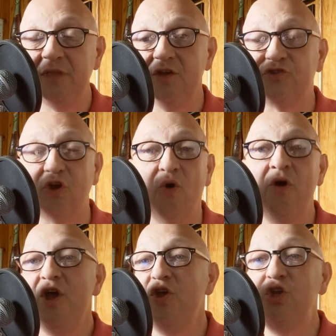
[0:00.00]
So
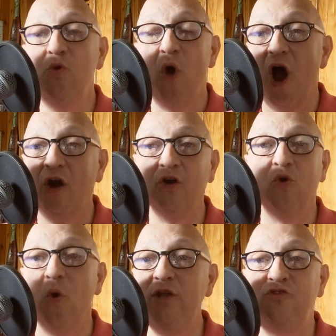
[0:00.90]
you aren't
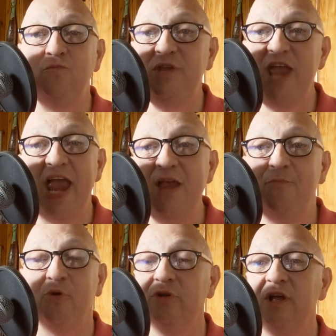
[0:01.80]
going to be
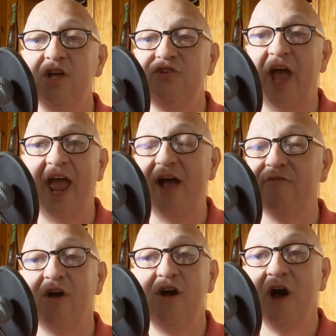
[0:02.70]
able to have